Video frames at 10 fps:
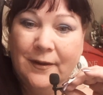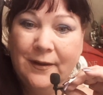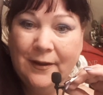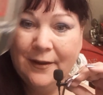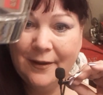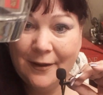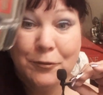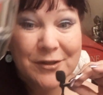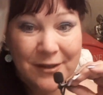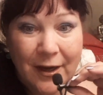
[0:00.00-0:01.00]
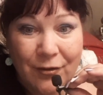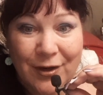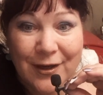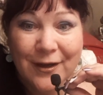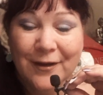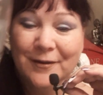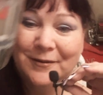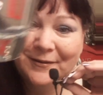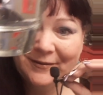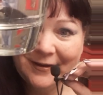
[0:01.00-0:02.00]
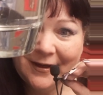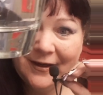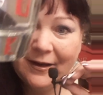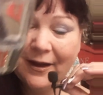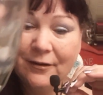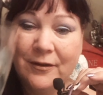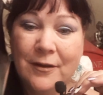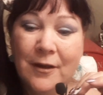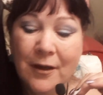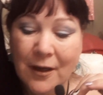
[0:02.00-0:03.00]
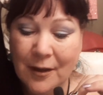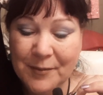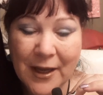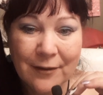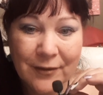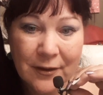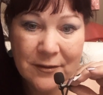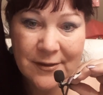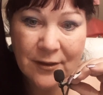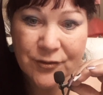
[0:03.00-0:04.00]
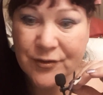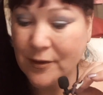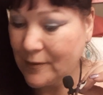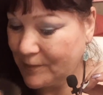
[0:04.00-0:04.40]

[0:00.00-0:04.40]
it was scary. Anyhow, I'm having salsa.